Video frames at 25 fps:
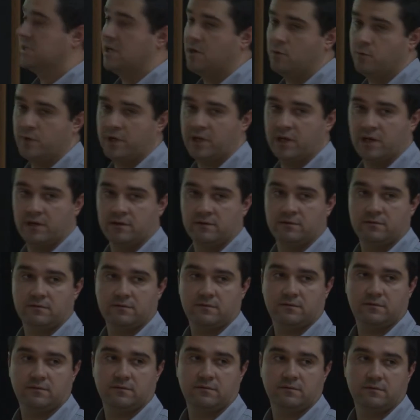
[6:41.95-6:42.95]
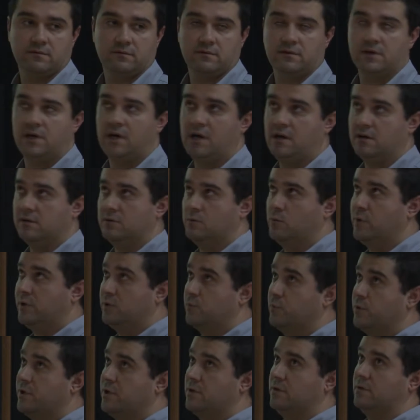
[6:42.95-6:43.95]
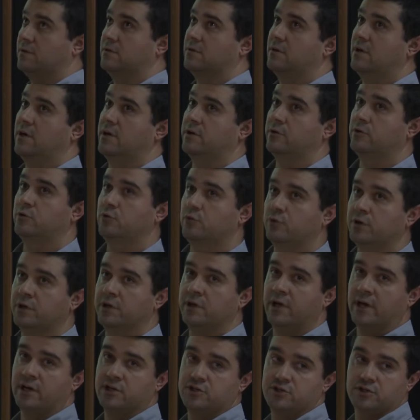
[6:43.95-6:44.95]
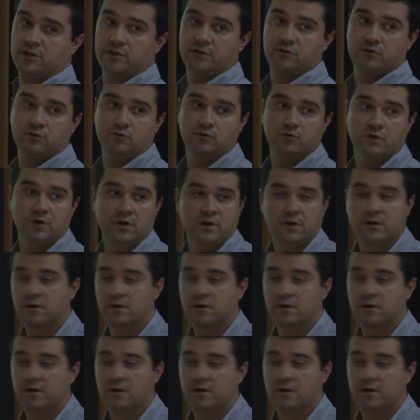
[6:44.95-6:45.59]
what we are doing actually to